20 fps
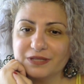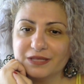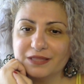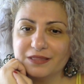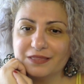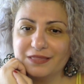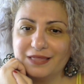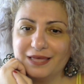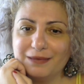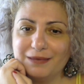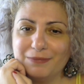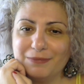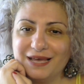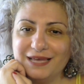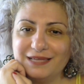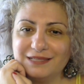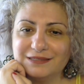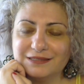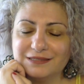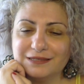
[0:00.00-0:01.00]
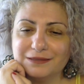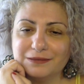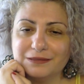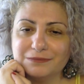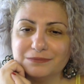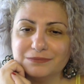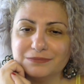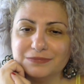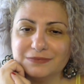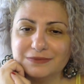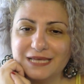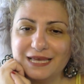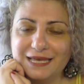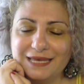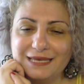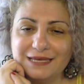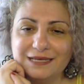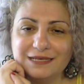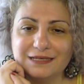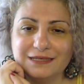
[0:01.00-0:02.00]
they might
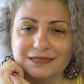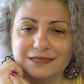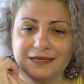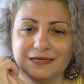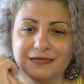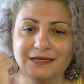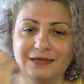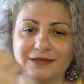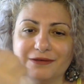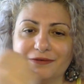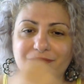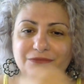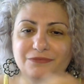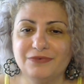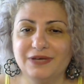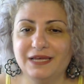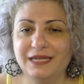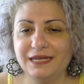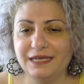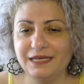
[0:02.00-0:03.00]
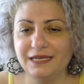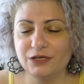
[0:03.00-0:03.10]
take very